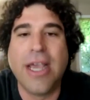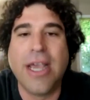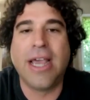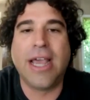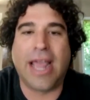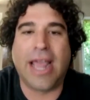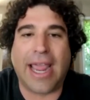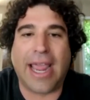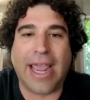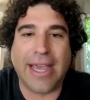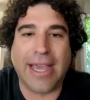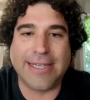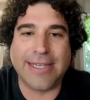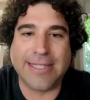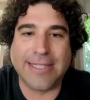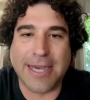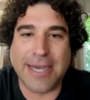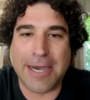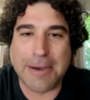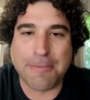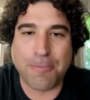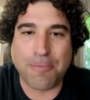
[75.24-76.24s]
And
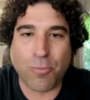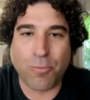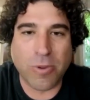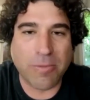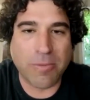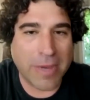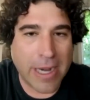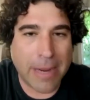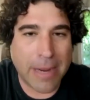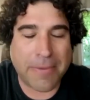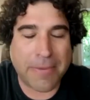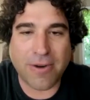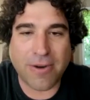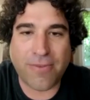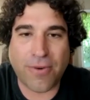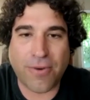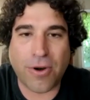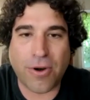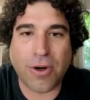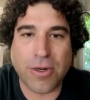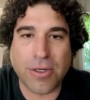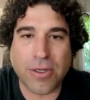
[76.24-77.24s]
we've been up here
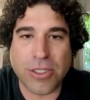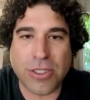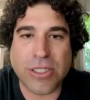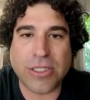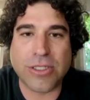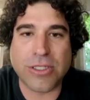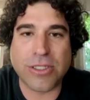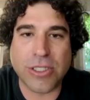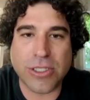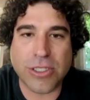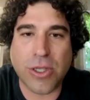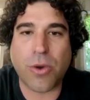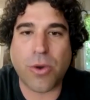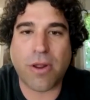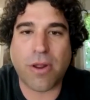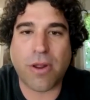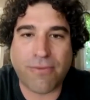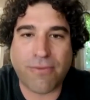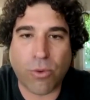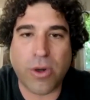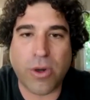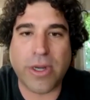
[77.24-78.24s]
for just going on
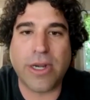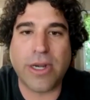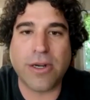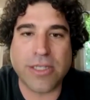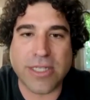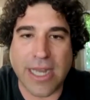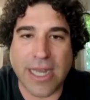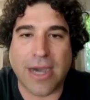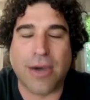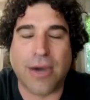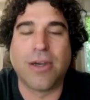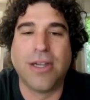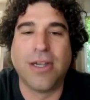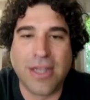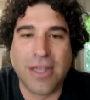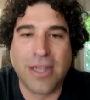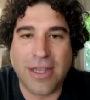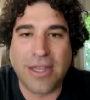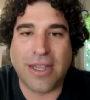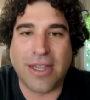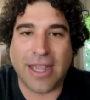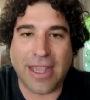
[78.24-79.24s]
4 years now,
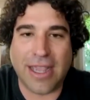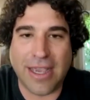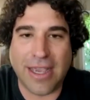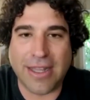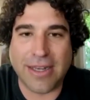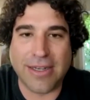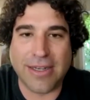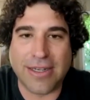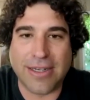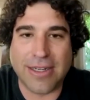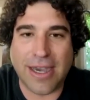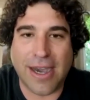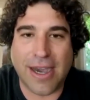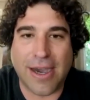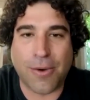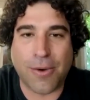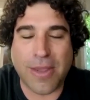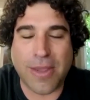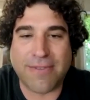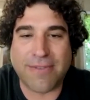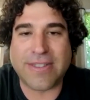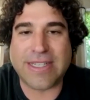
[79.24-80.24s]
and
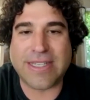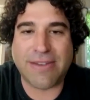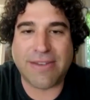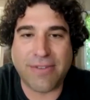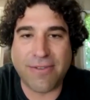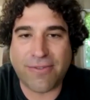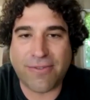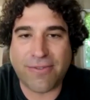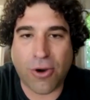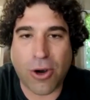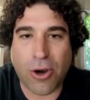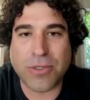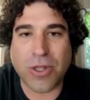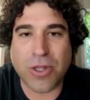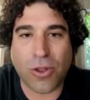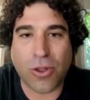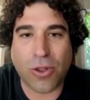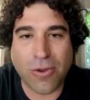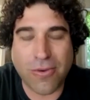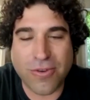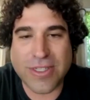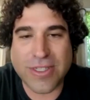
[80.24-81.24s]
we have 7 farms
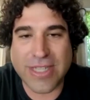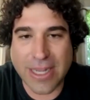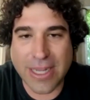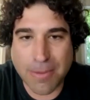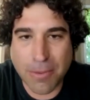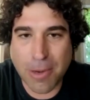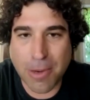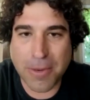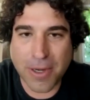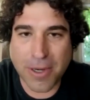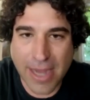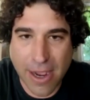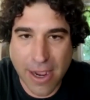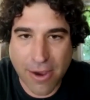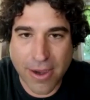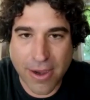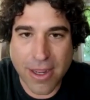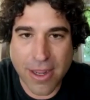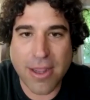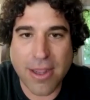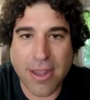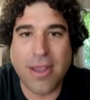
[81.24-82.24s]
all over Santa Barbara
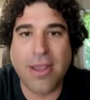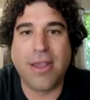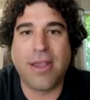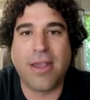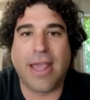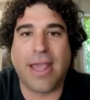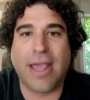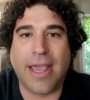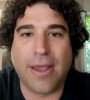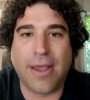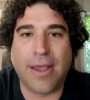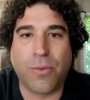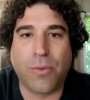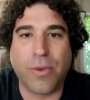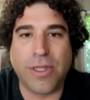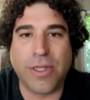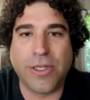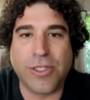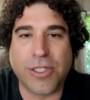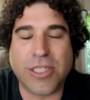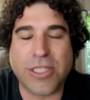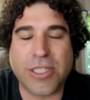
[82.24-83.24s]
County, and we
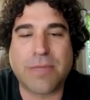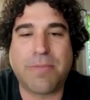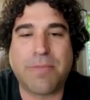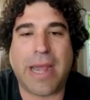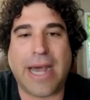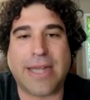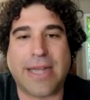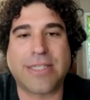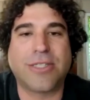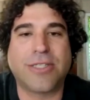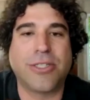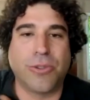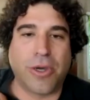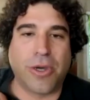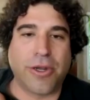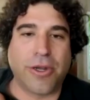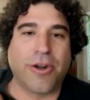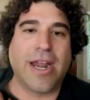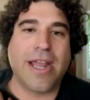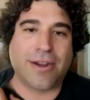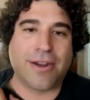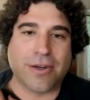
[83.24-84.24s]
just passed
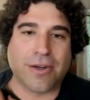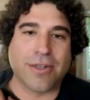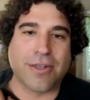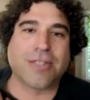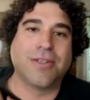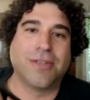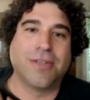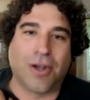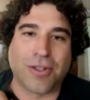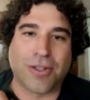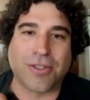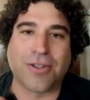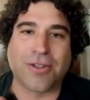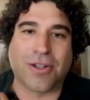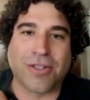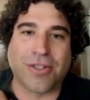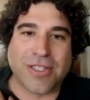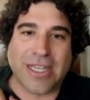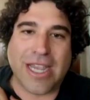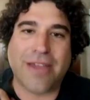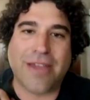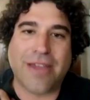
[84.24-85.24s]
200 acres
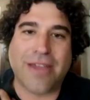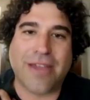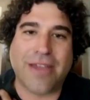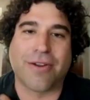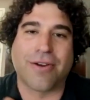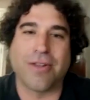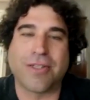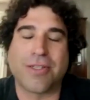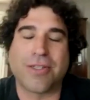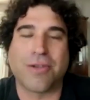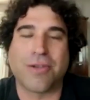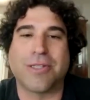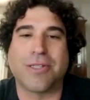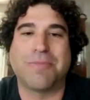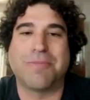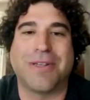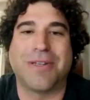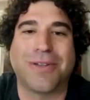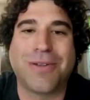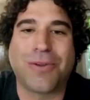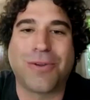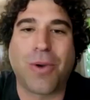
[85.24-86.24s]
altogether. And so it's
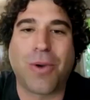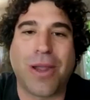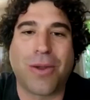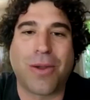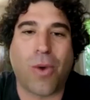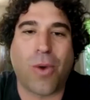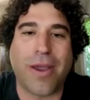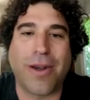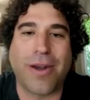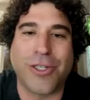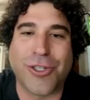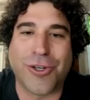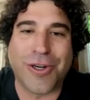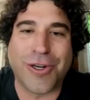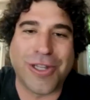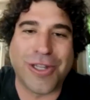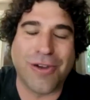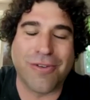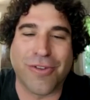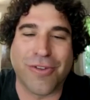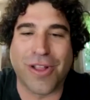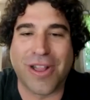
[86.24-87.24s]
been quite a journey
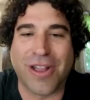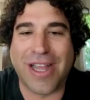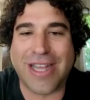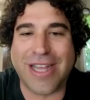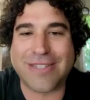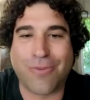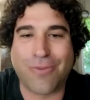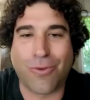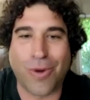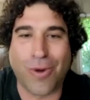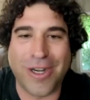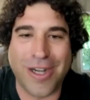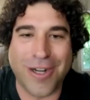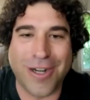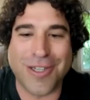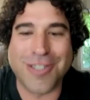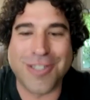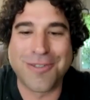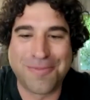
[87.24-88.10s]
over the last 4 years.